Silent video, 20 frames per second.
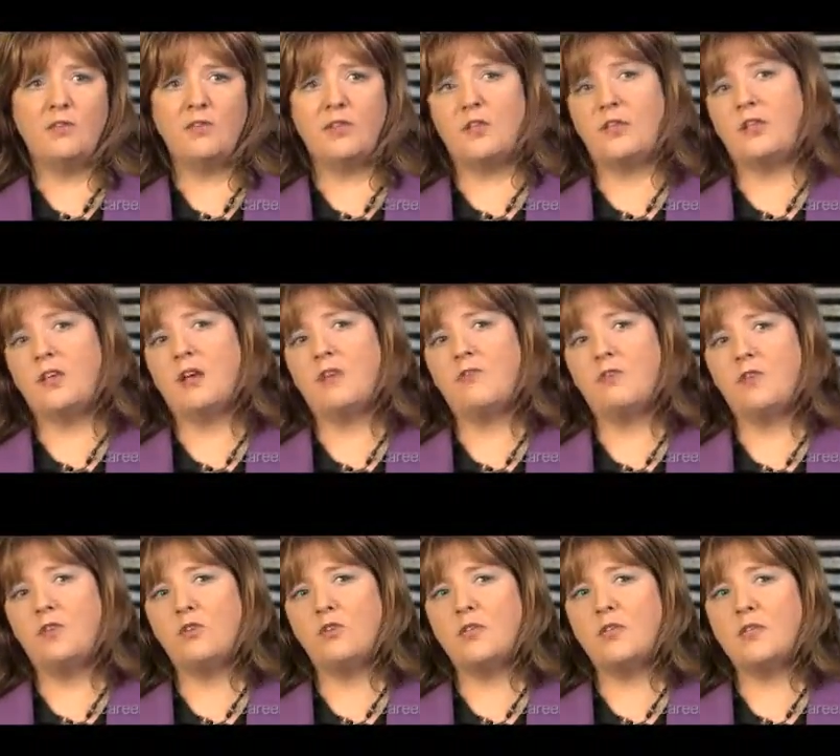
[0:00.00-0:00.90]
If they're not
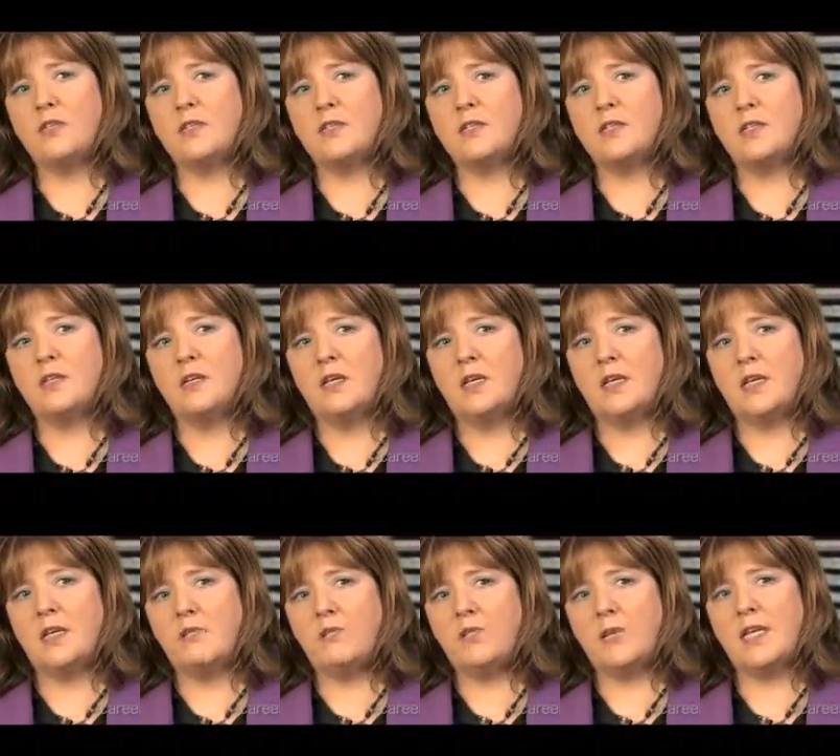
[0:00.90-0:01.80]
focused,
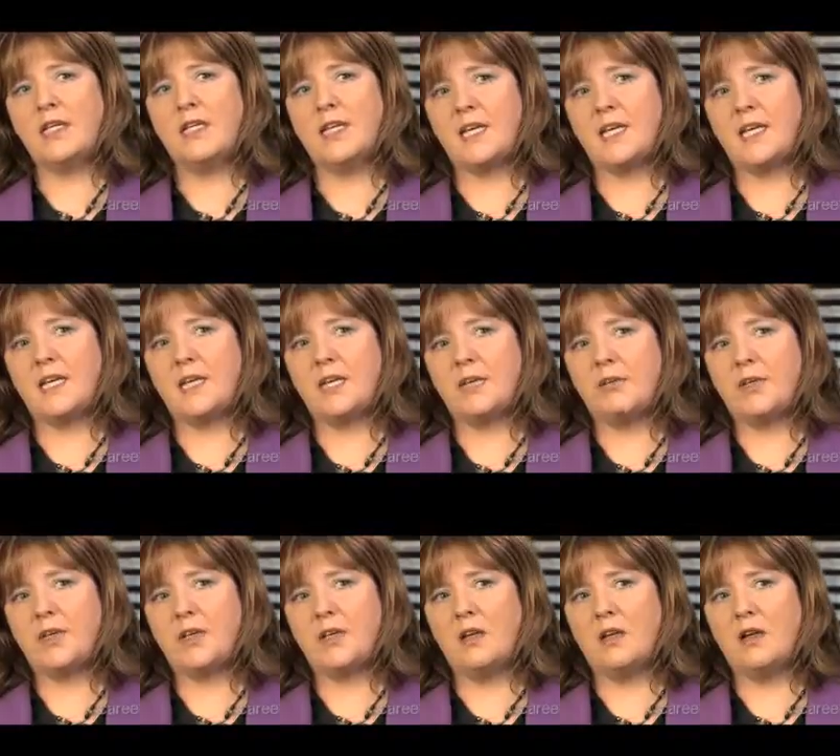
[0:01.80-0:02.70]
it may take a little
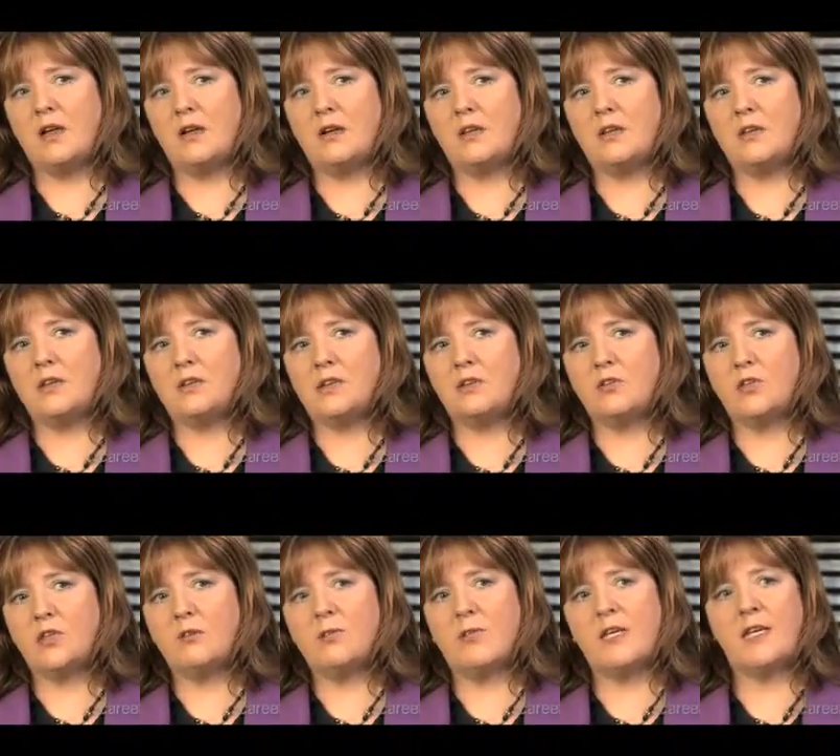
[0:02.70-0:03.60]
bit longer.
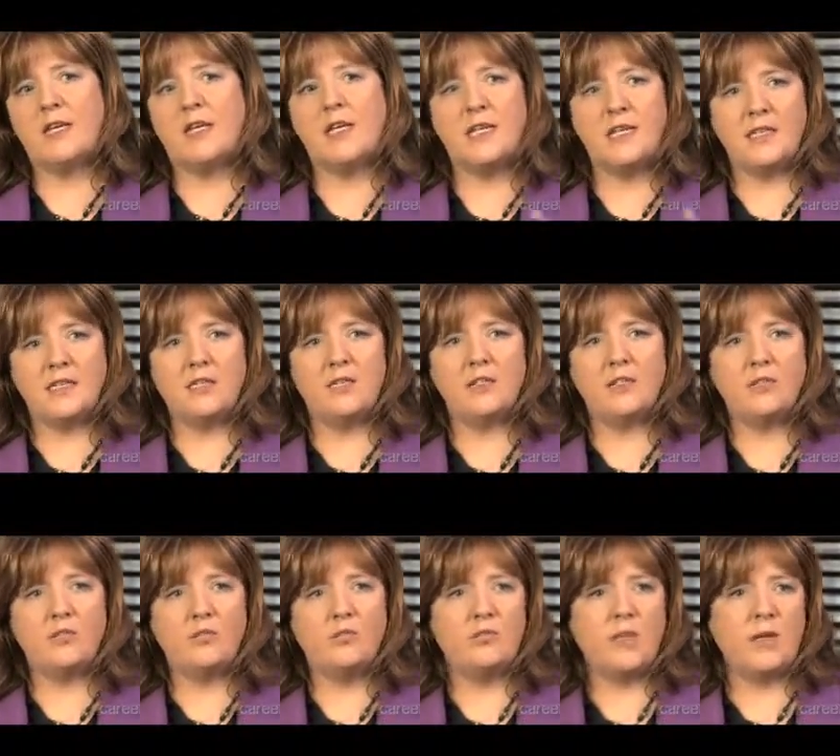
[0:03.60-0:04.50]
So they might need to
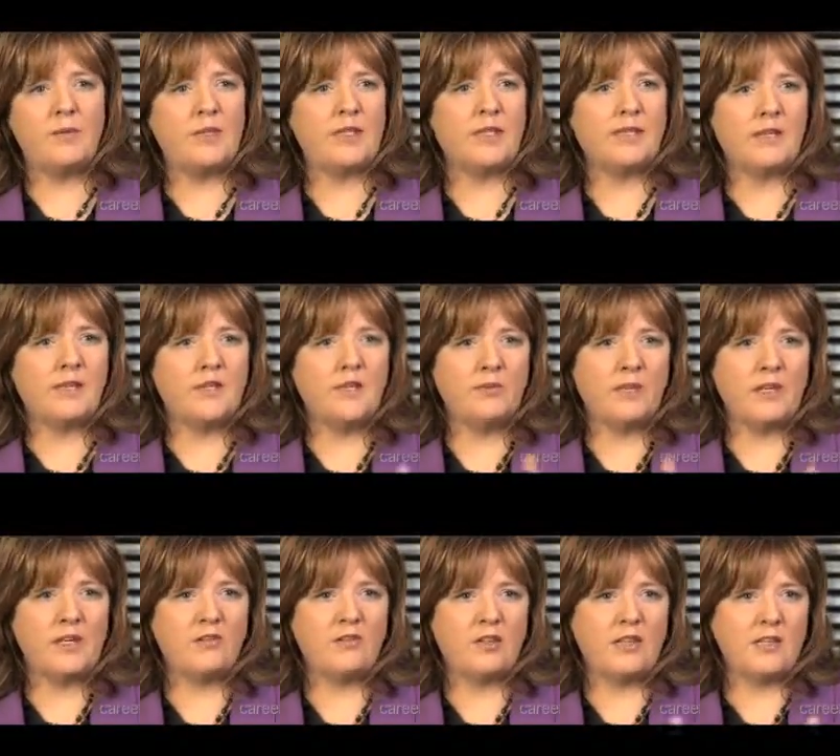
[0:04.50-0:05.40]
do maybe a
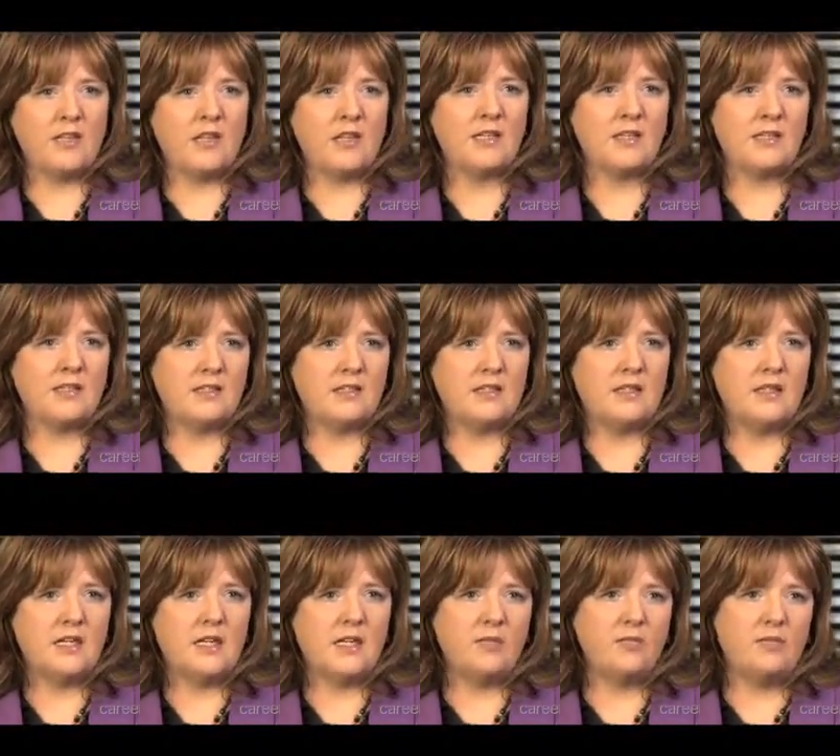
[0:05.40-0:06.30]
psychometric test
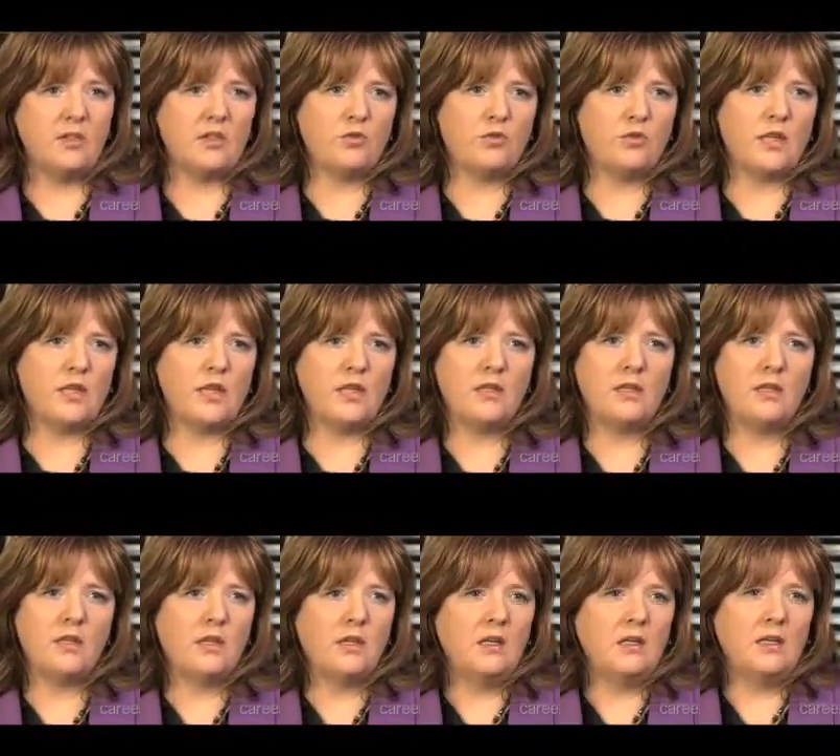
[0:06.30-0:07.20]
in
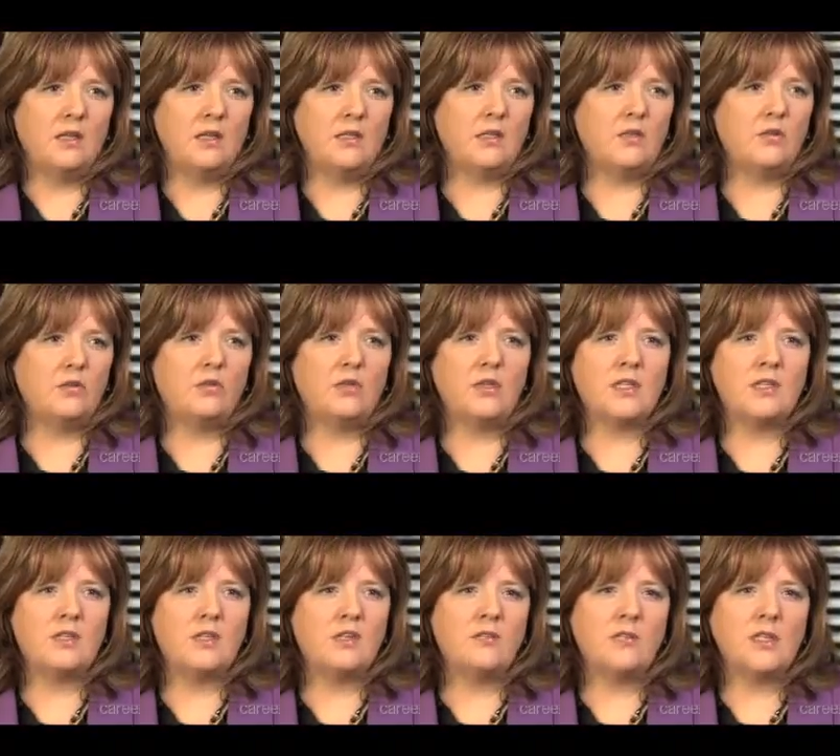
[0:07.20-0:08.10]
between. So
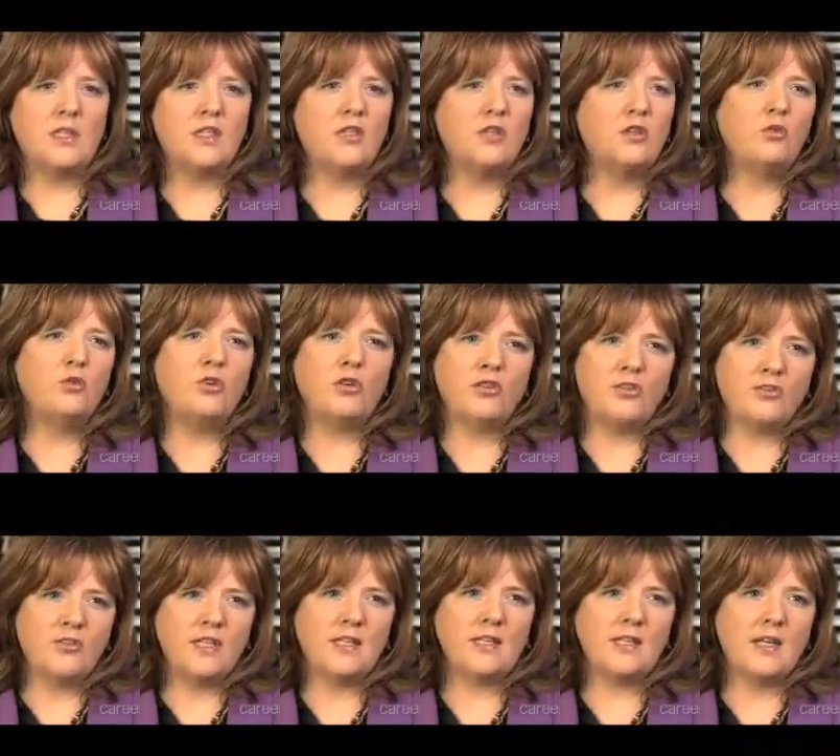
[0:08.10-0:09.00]
it's normally 2 or
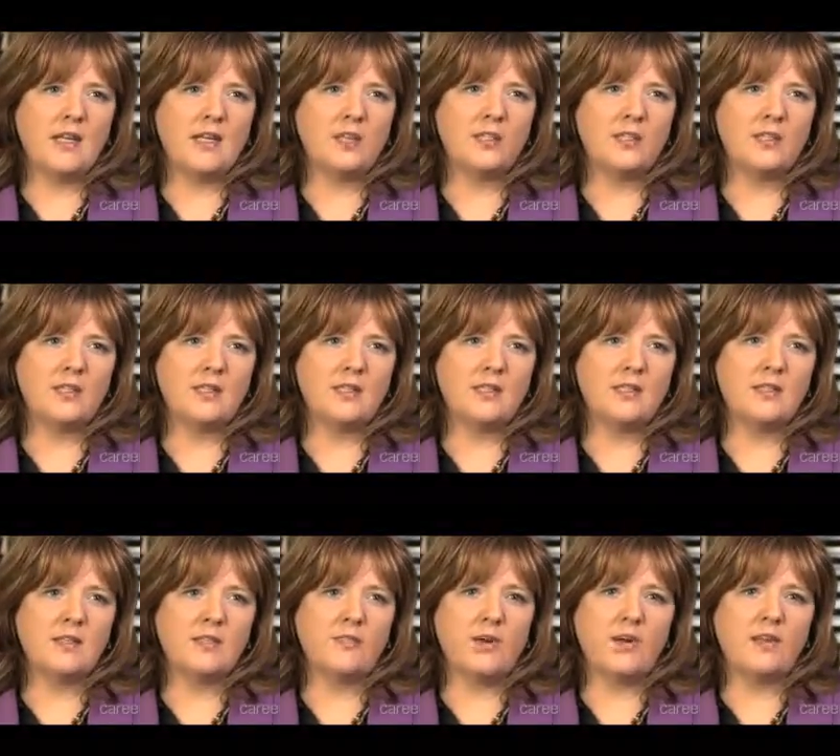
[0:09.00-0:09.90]
3
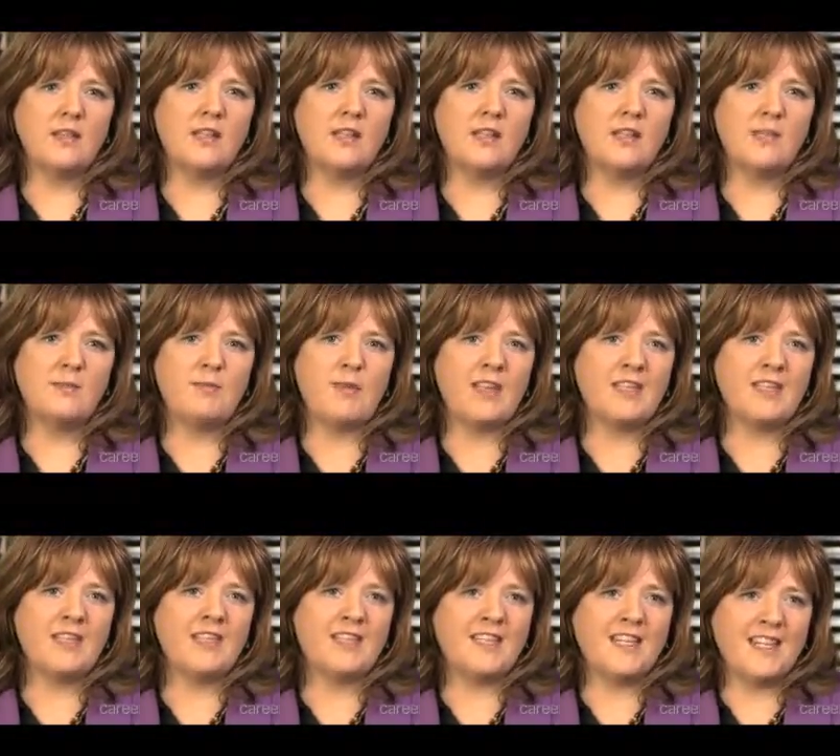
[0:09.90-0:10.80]
sessions. The person I
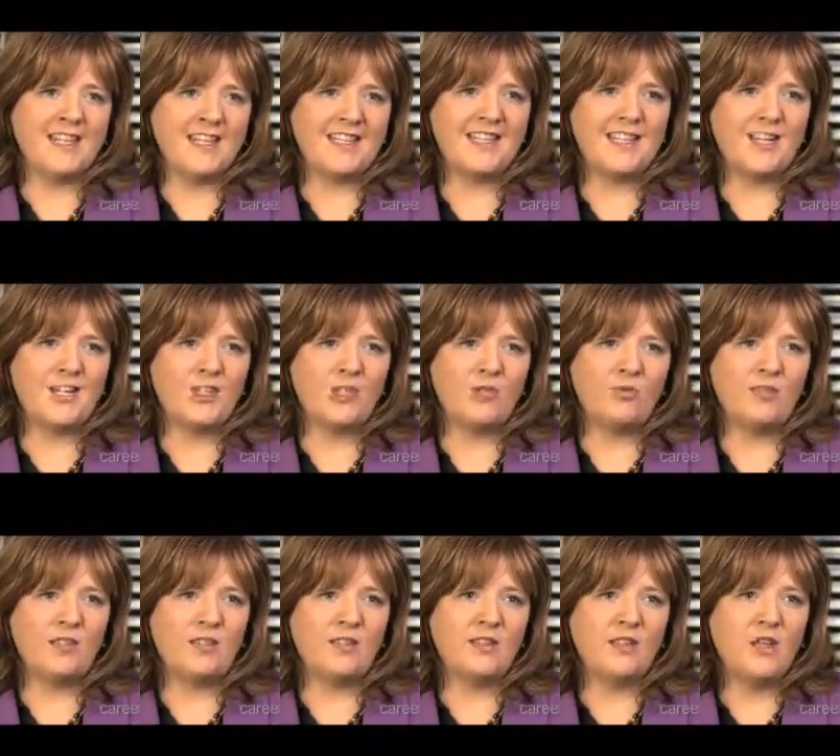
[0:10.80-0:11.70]
spent 10
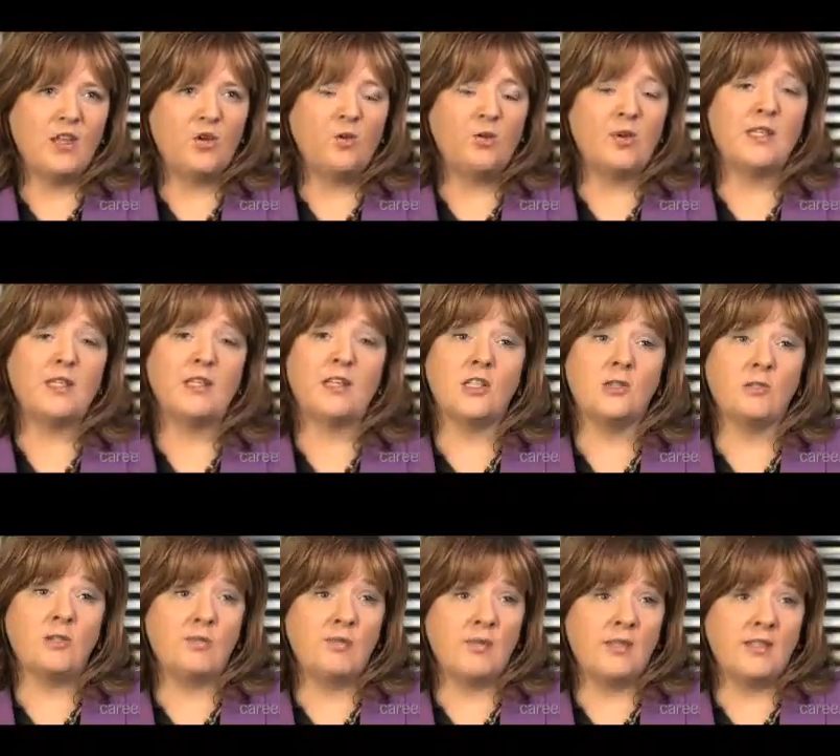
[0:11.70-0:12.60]
sessions with, we set
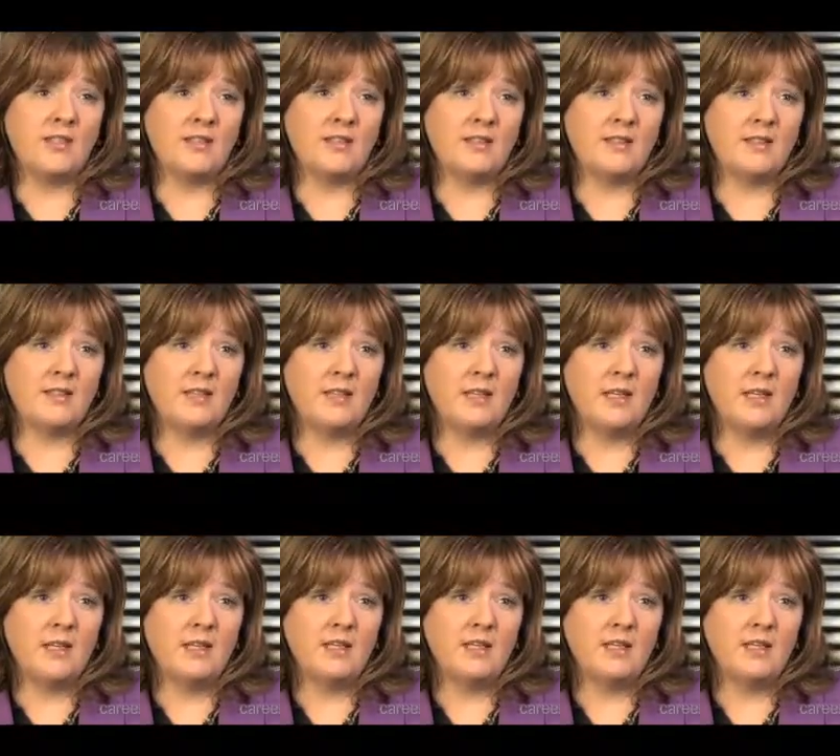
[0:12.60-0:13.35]
up a business.